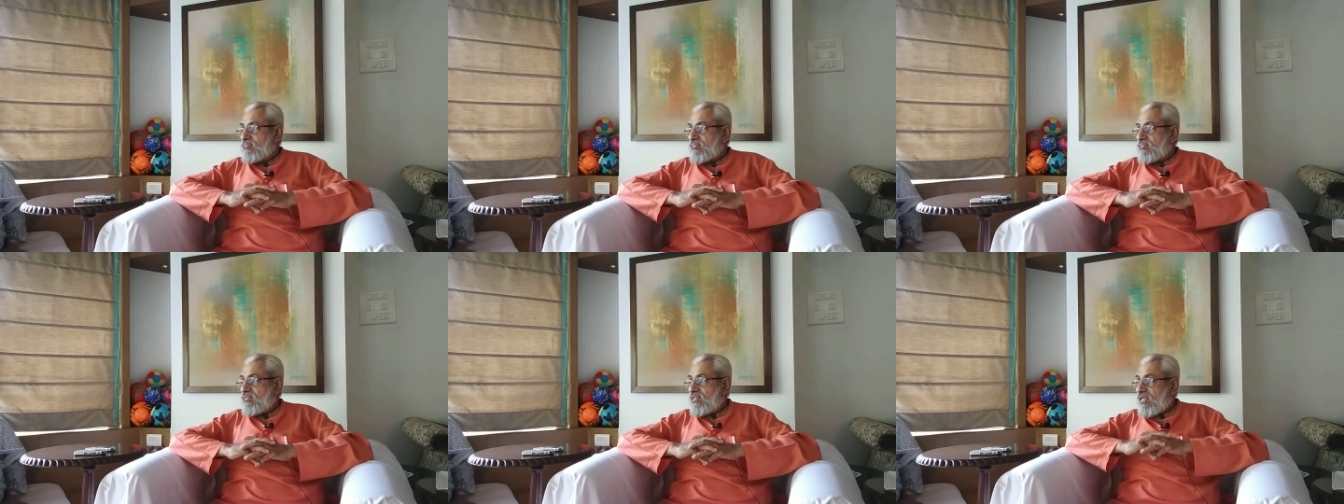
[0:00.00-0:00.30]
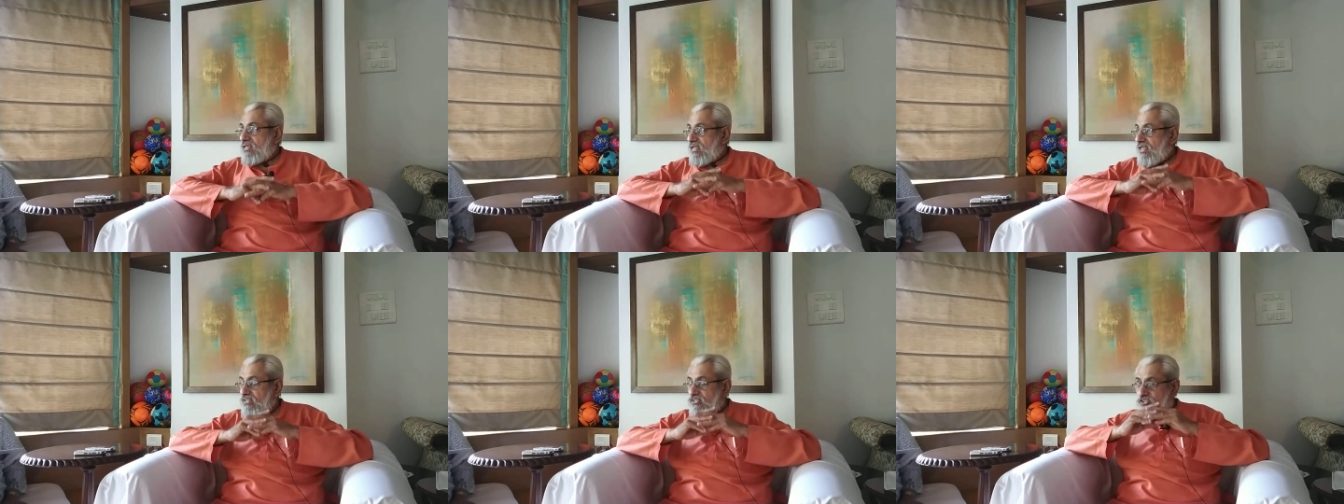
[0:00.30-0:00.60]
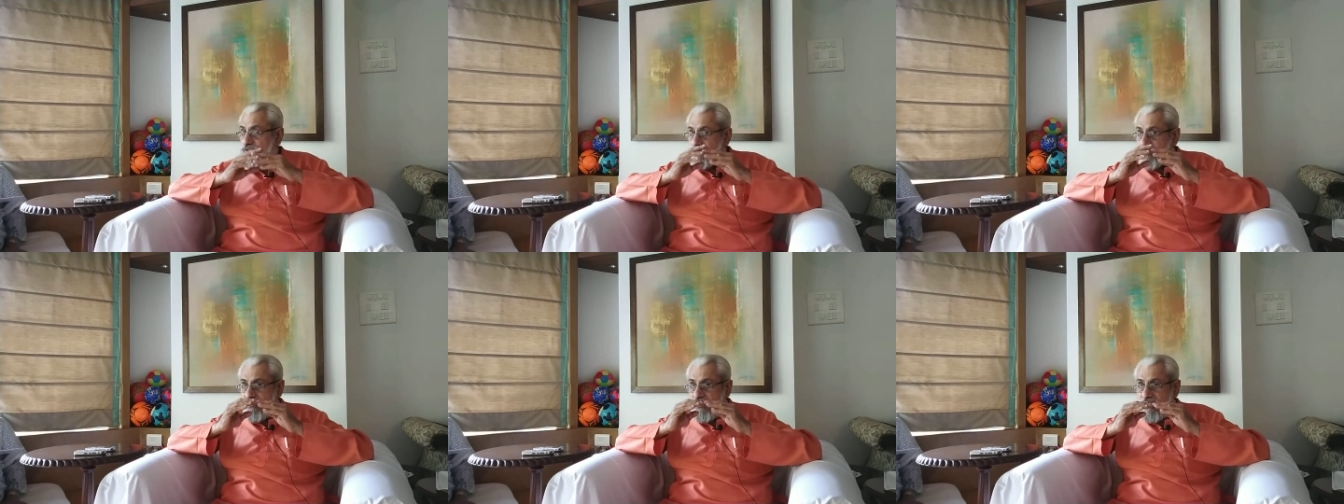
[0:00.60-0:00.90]
that has
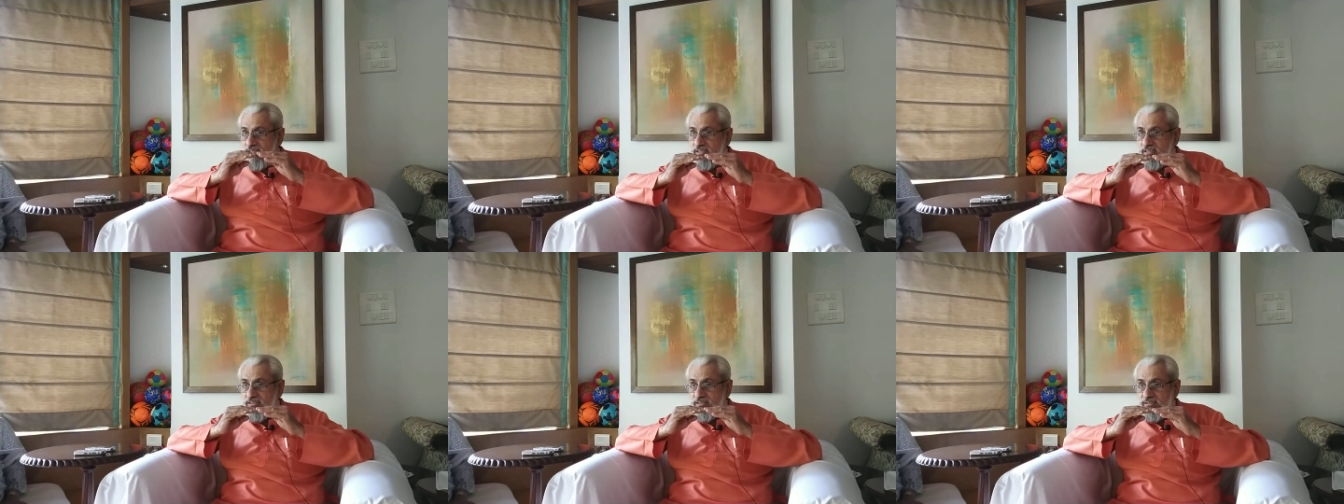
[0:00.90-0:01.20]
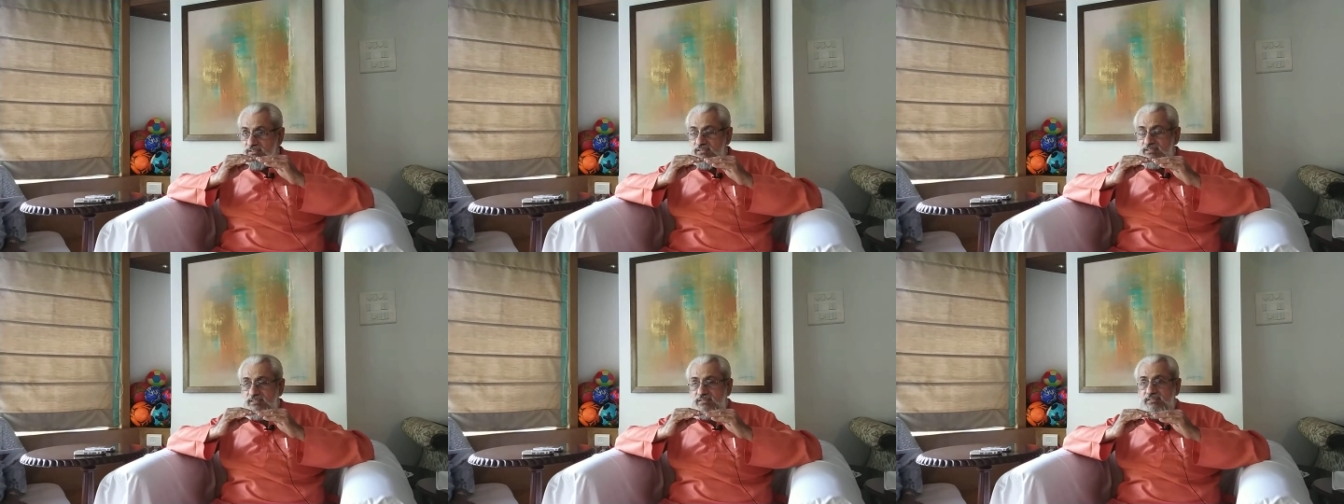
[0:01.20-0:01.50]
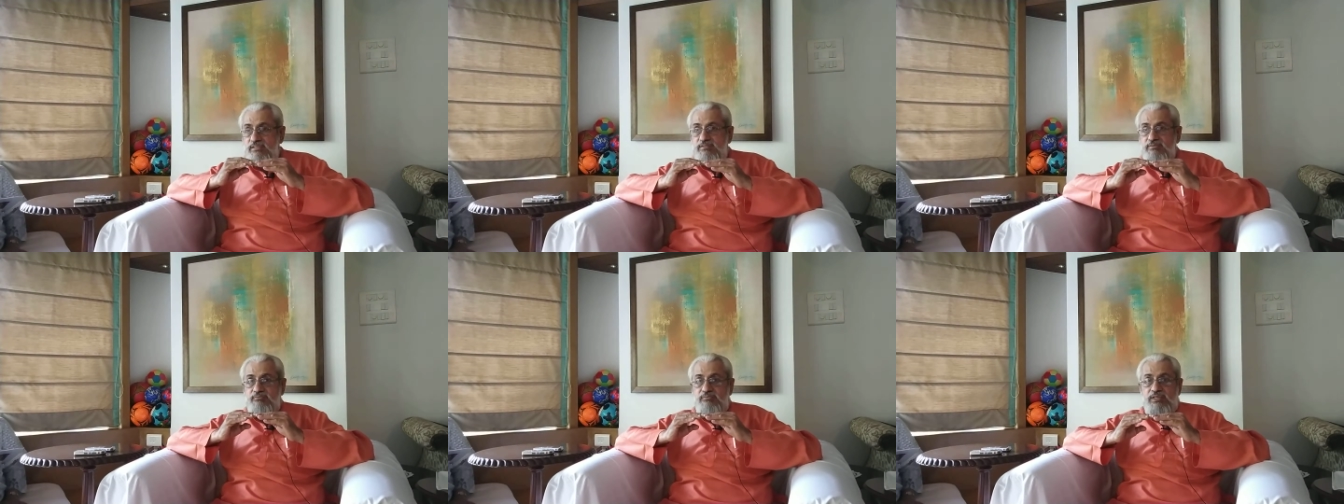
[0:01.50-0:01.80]
to be taken seen
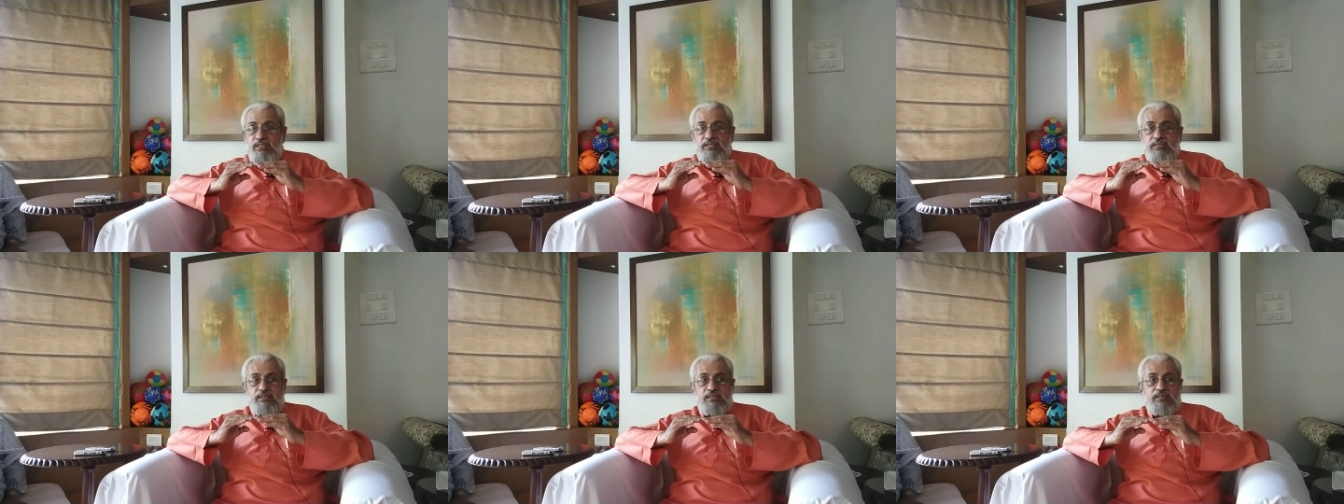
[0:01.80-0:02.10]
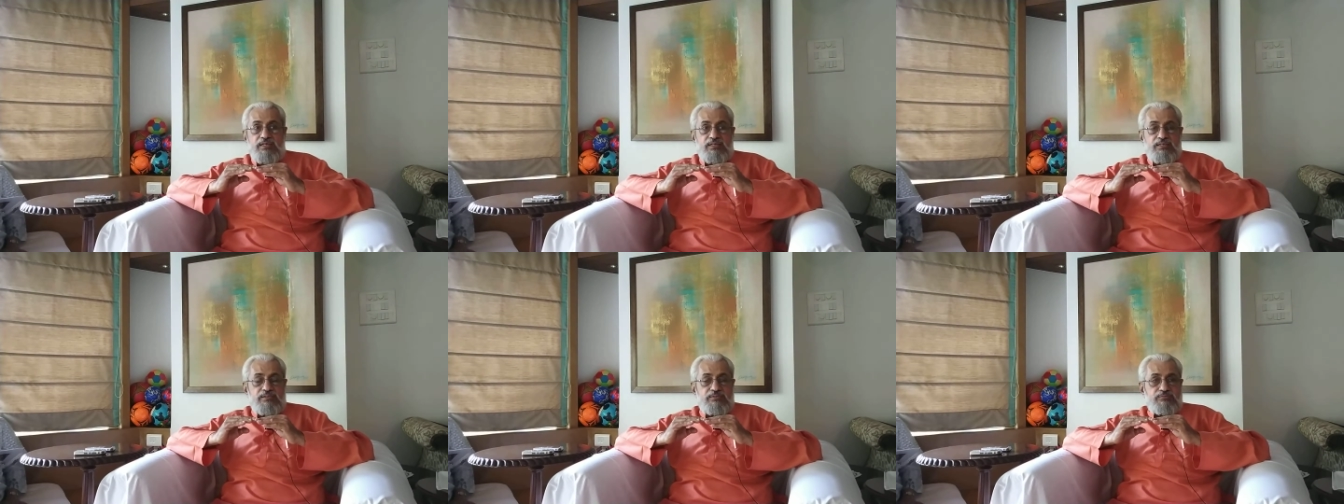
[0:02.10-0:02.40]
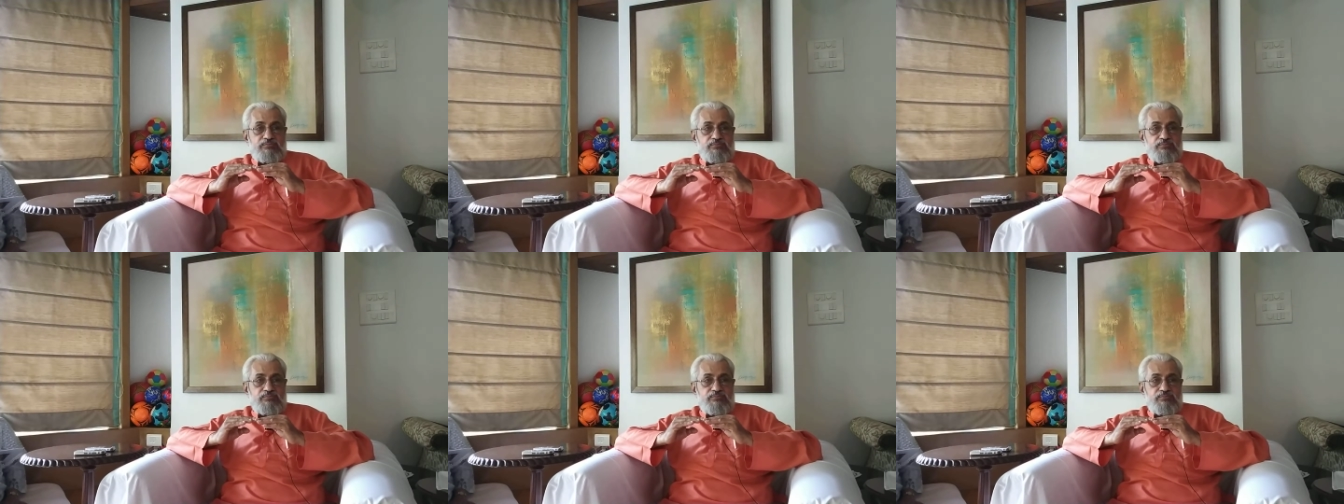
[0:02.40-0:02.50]
very clearly